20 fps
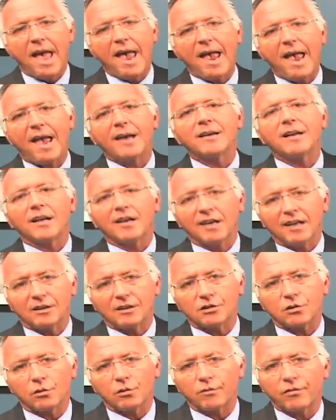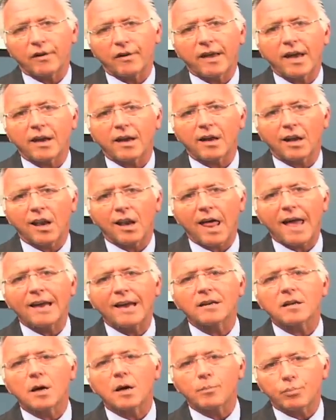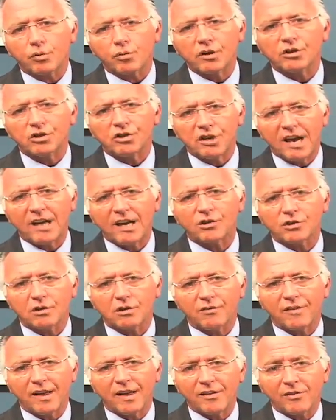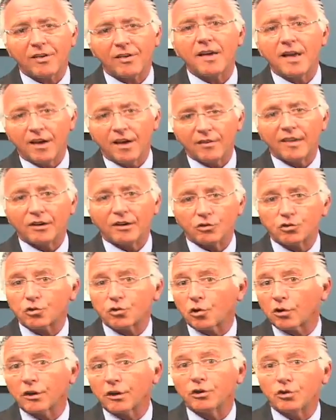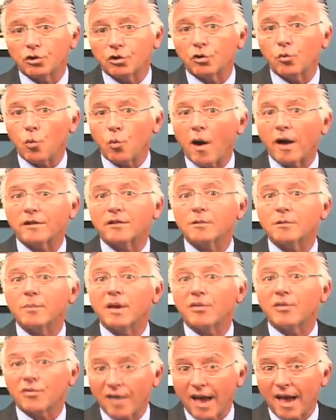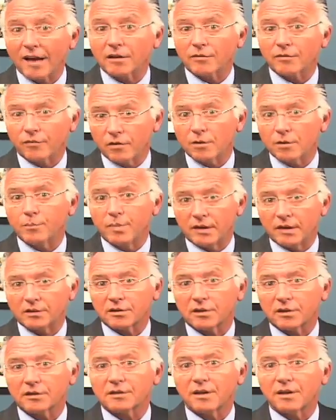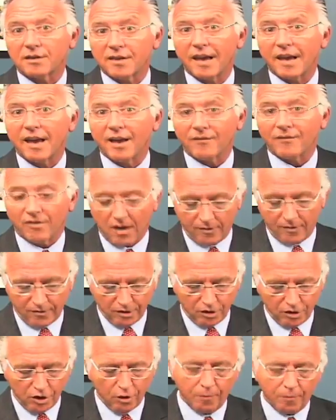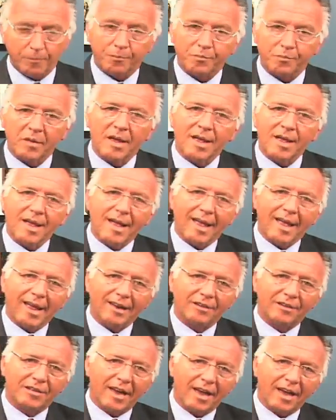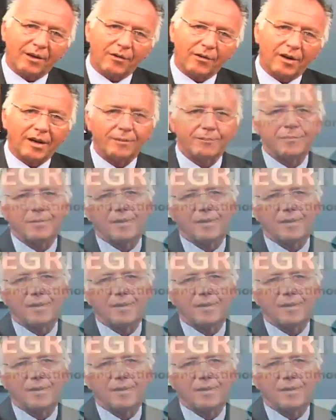And let's don't forget client appreciation events. They surely do want to be thanked for the business that they have given you. Integrity.